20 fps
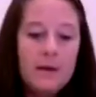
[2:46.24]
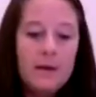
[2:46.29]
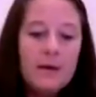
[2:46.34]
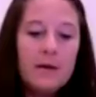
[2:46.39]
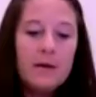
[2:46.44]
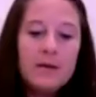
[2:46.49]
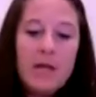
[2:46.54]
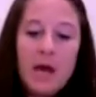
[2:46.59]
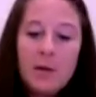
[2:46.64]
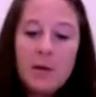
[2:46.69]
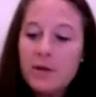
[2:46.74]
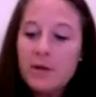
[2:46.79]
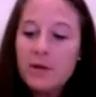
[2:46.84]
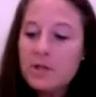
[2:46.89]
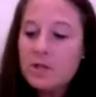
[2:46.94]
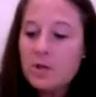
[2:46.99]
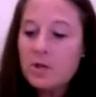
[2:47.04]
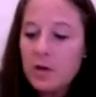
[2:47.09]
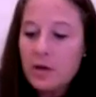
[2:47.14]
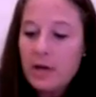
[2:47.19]
Now I'm going to
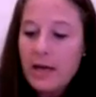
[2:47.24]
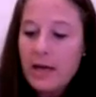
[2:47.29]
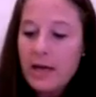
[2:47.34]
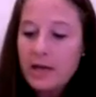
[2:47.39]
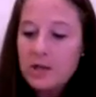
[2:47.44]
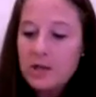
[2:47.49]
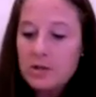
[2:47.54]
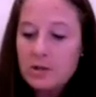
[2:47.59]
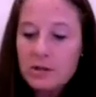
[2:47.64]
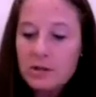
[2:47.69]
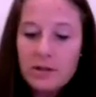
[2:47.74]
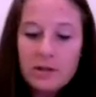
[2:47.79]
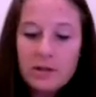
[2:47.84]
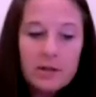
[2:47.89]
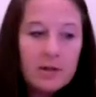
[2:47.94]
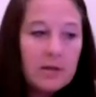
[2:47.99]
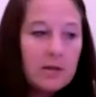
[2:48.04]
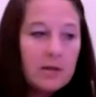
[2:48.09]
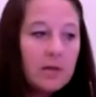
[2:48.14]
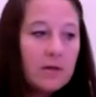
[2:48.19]
start actually
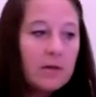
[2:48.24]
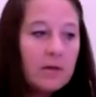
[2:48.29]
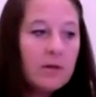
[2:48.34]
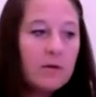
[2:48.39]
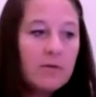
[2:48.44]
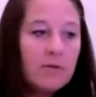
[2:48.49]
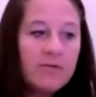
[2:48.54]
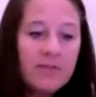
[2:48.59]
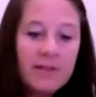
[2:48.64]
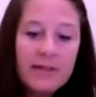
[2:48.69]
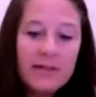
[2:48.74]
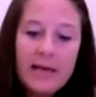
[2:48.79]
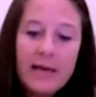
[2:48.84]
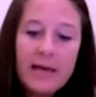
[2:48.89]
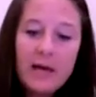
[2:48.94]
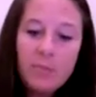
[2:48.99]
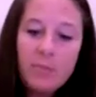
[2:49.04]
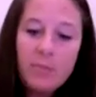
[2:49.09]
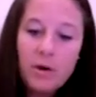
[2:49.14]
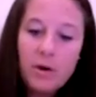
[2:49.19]
filling
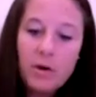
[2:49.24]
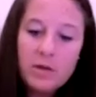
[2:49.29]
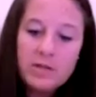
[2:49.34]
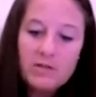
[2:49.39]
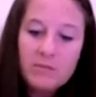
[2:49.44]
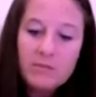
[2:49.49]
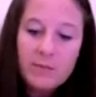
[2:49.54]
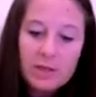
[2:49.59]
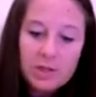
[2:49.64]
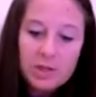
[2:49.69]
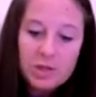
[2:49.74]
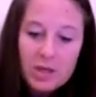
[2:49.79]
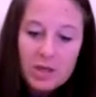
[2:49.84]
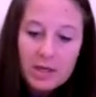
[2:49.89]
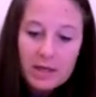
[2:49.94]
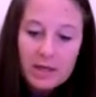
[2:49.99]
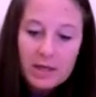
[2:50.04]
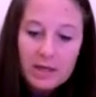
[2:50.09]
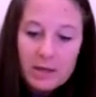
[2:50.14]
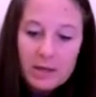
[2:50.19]
out parts of my
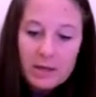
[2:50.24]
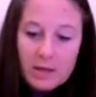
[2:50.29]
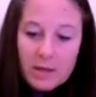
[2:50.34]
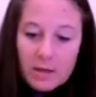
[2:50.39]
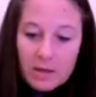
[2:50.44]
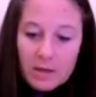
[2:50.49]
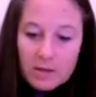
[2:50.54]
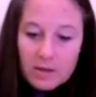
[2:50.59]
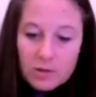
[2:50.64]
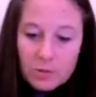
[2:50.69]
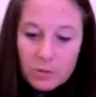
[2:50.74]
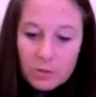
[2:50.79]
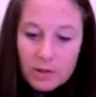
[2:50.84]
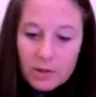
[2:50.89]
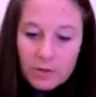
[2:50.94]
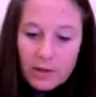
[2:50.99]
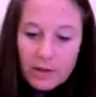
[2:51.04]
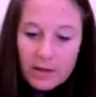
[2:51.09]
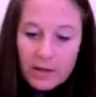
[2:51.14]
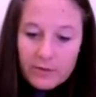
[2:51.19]
check. So we're going to
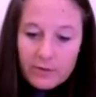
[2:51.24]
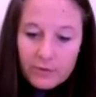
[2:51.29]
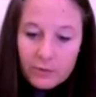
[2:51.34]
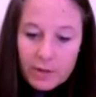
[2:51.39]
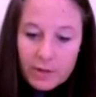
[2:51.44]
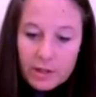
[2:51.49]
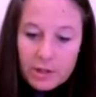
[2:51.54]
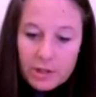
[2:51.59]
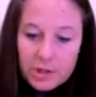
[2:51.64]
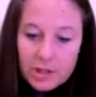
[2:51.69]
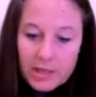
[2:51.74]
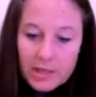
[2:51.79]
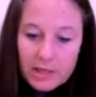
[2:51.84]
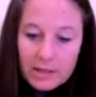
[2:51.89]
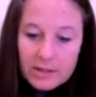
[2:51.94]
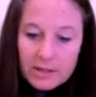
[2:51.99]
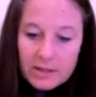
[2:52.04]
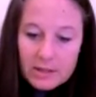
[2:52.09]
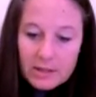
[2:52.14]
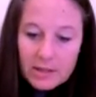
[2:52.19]
write three
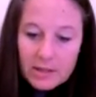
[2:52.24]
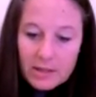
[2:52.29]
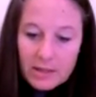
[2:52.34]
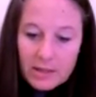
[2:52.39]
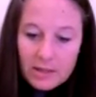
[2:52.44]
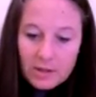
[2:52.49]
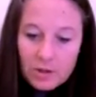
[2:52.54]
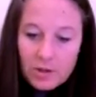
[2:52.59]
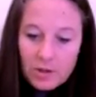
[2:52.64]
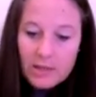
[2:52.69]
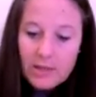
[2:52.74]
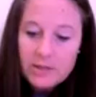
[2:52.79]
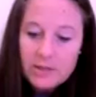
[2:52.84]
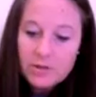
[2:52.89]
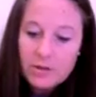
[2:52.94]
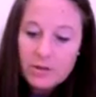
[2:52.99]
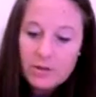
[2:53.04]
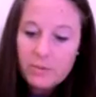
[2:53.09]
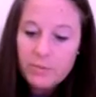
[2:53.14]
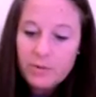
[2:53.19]
checks today, and you guys are
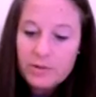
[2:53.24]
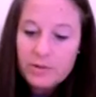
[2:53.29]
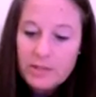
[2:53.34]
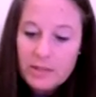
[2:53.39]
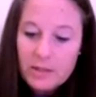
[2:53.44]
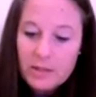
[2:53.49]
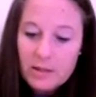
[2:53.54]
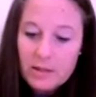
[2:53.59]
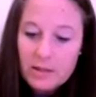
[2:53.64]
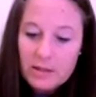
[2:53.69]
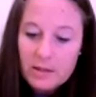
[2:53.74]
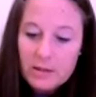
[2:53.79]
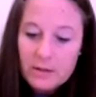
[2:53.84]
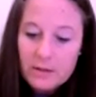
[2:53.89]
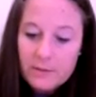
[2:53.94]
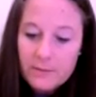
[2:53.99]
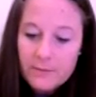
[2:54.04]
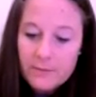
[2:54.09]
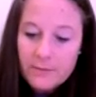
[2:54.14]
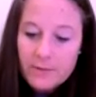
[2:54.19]
going to pretend
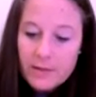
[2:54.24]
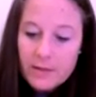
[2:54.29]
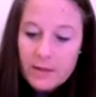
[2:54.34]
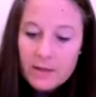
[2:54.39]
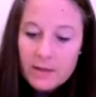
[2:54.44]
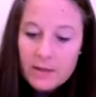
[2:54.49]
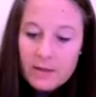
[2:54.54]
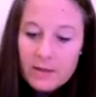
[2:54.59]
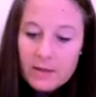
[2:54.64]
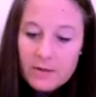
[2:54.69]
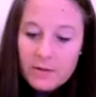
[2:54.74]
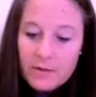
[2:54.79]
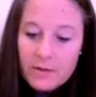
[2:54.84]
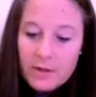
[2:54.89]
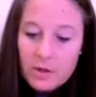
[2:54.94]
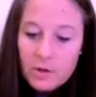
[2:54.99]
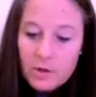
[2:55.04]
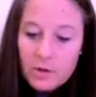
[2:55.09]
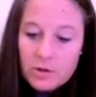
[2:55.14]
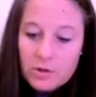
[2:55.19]

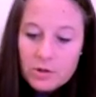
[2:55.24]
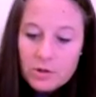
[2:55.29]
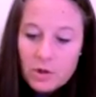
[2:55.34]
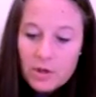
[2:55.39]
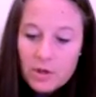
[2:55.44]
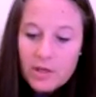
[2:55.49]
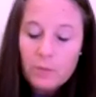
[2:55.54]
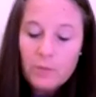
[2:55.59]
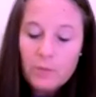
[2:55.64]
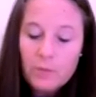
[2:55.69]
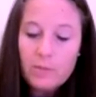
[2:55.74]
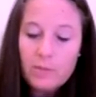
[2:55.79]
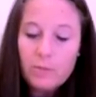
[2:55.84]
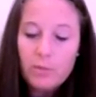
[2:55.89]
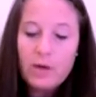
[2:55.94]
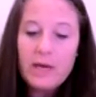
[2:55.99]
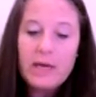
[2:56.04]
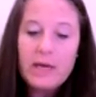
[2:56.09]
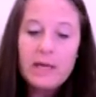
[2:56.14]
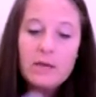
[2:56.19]
that you're starting with a
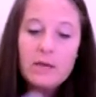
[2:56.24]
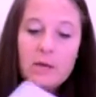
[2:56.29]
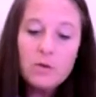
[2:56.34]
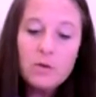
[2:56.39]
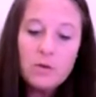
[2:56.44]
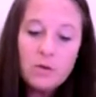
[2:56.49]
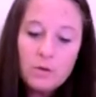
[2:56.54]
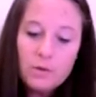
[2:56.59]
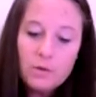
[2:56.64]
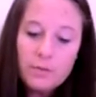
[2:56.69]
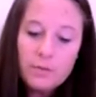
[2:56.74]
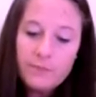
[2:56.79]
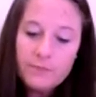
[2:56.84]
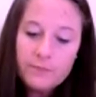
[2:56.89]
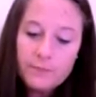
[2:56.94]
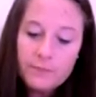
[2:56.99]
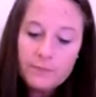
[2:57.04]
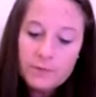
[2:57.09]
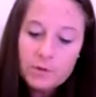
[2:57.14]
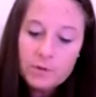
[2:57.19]
brand new
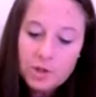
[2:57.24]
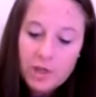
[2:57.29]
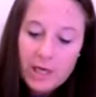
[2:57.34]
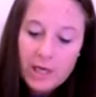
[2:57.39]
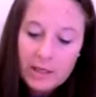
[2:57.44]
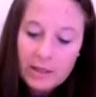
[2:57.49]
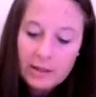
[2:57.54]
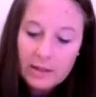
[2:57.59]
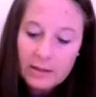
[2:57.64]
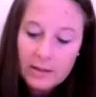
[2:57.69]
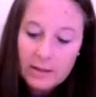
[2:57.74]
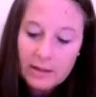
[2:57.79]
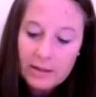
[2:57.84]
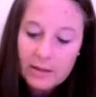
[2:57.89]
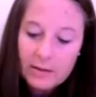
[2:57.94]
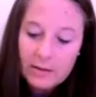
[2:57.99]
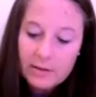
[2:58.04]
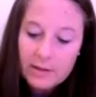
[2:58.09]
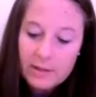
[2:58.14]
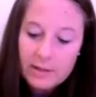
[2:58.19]
checking
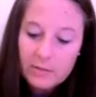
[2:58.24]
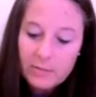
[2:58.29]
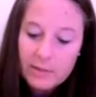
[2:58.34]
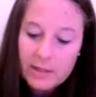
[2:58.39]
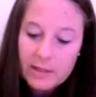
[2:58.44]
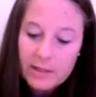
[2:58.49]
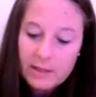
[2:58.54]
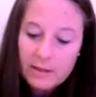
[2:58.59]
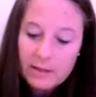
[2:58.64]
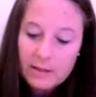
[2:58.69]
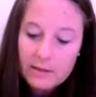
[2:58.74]
account at the bank.